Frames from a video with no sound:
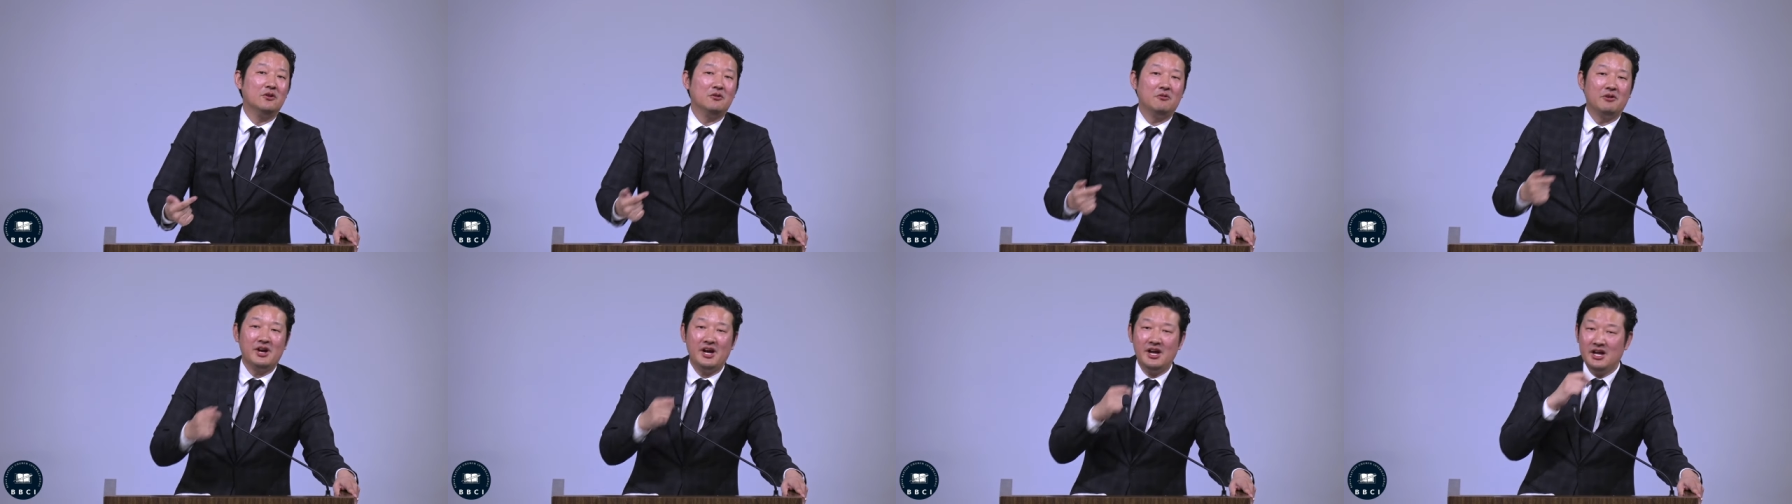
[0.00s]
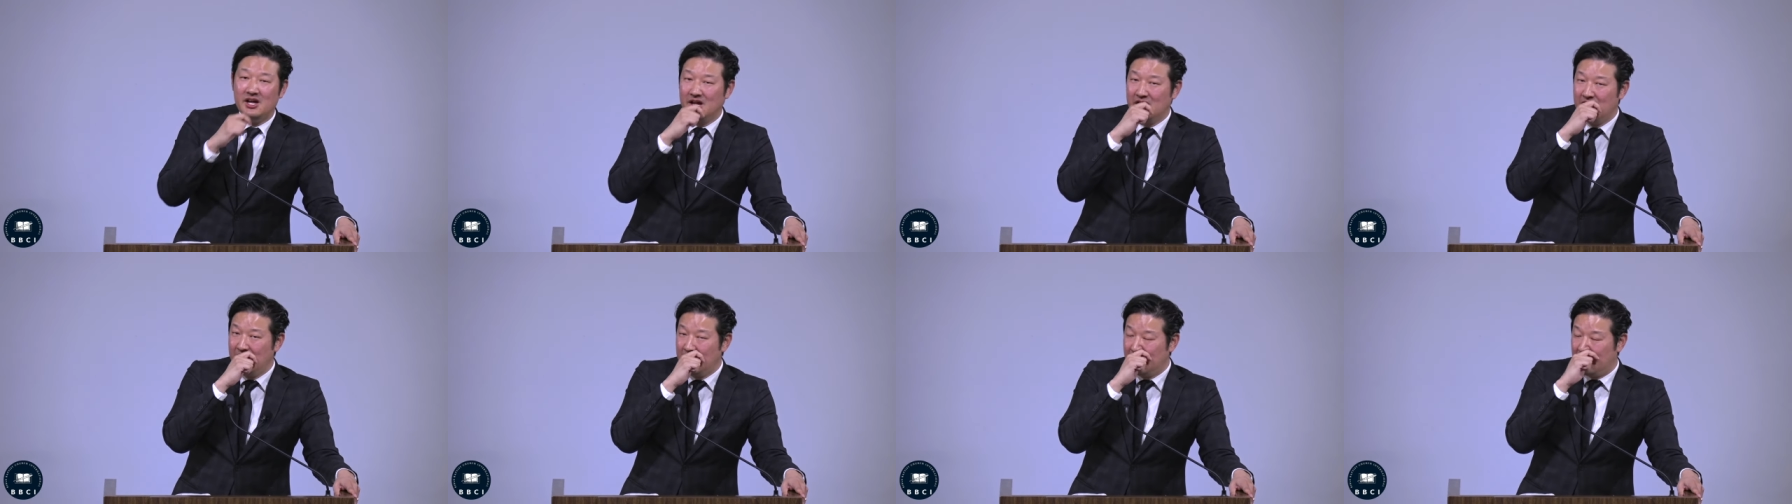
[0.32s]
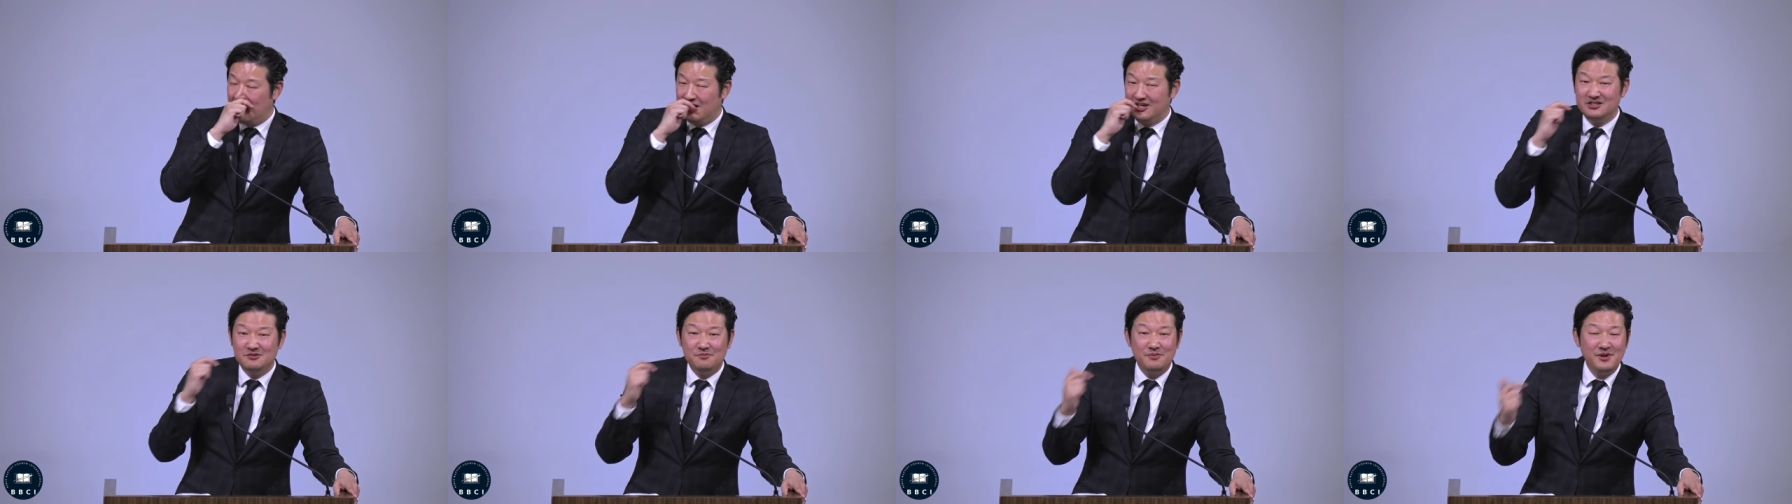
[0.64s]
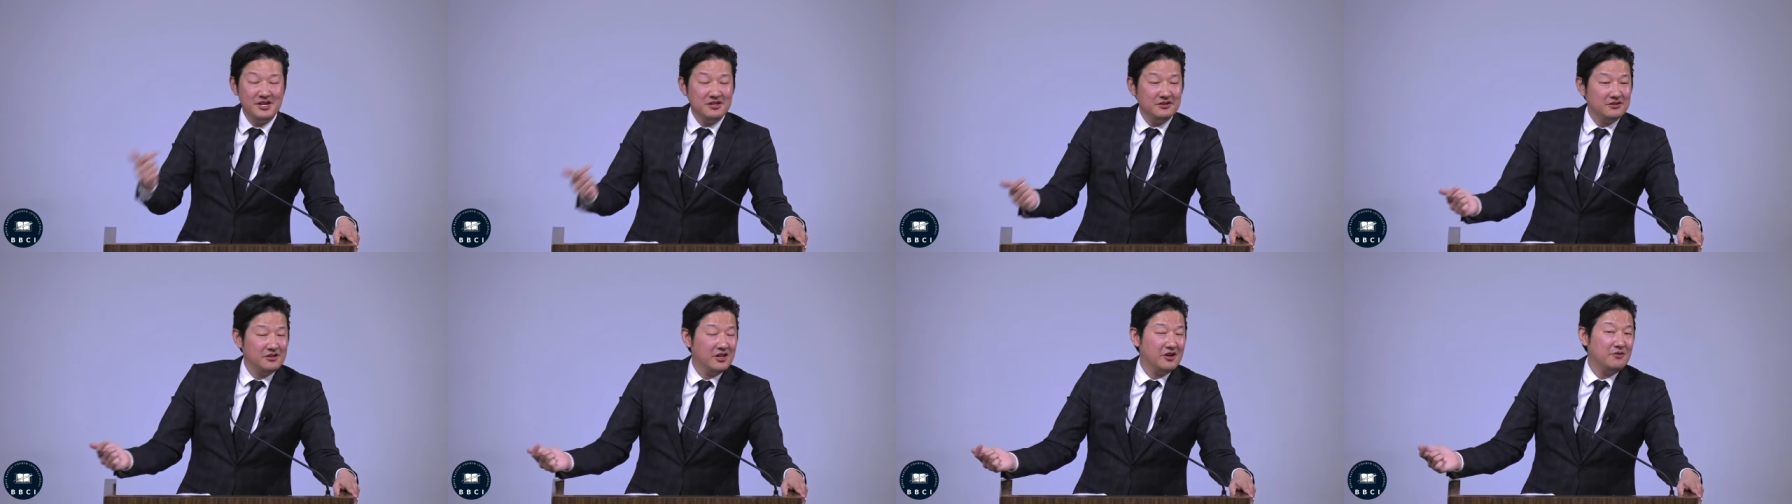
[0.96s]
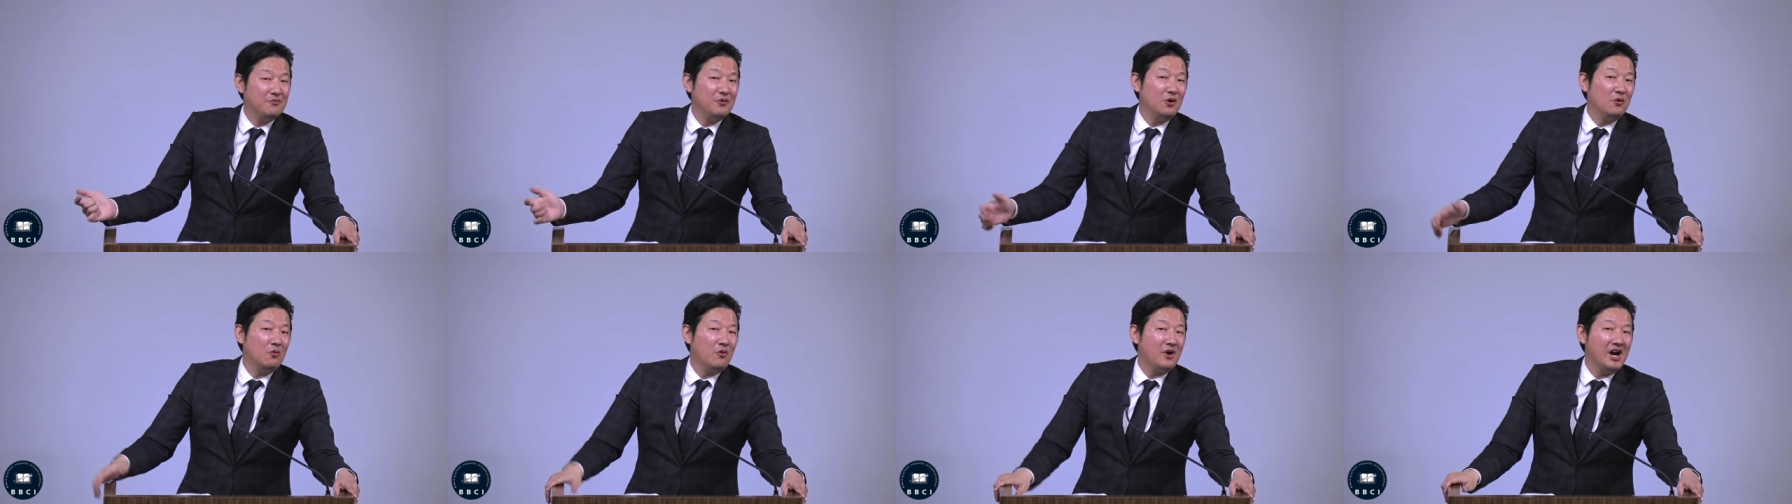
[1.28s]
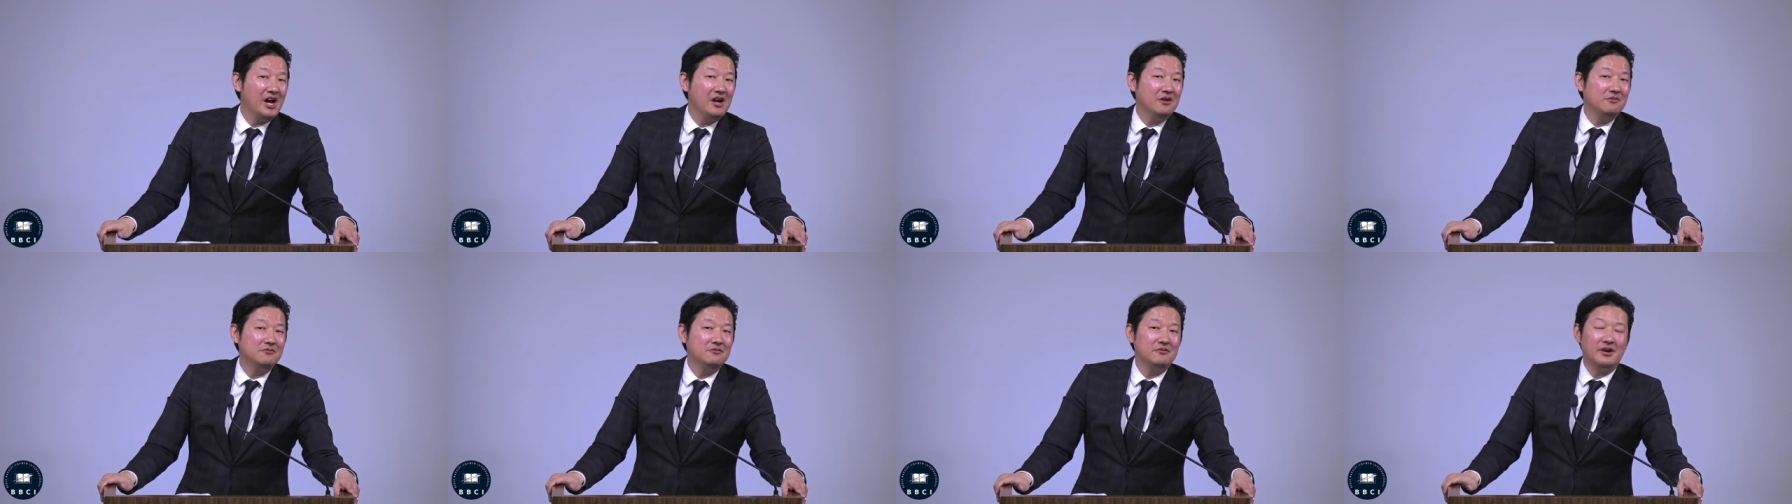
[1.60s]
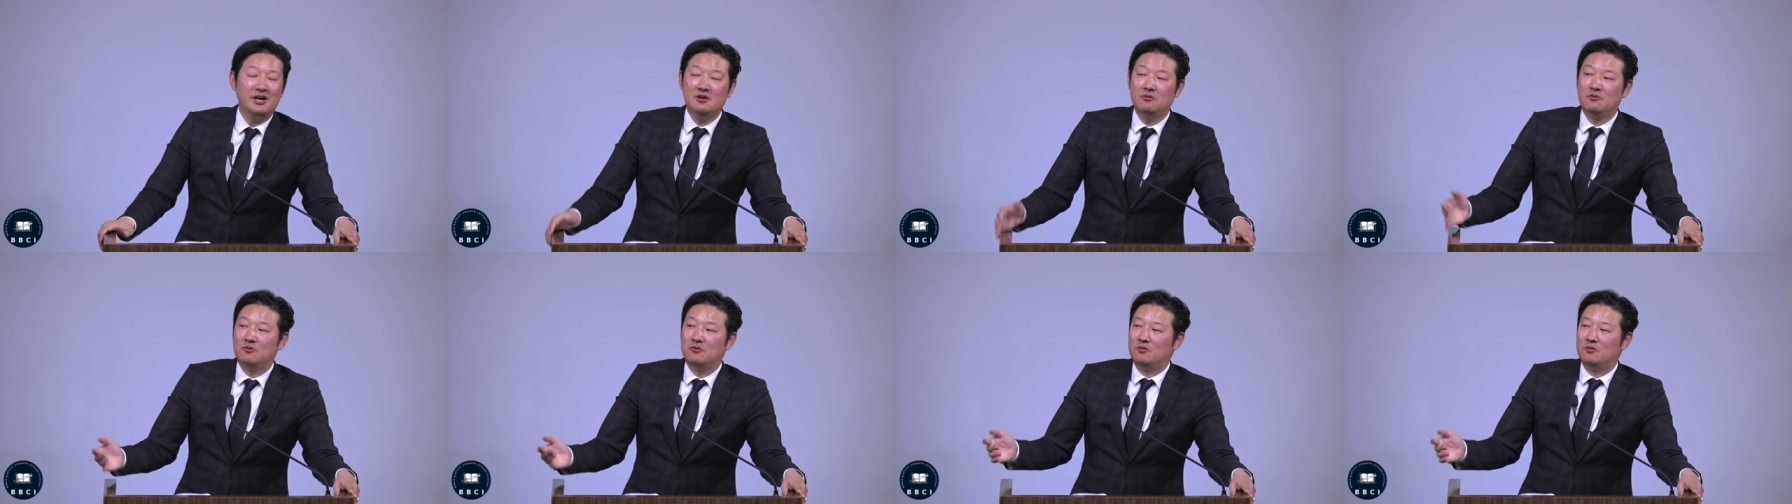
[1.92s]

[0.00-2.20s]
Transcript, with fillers: right? Husbands, love your wives, right?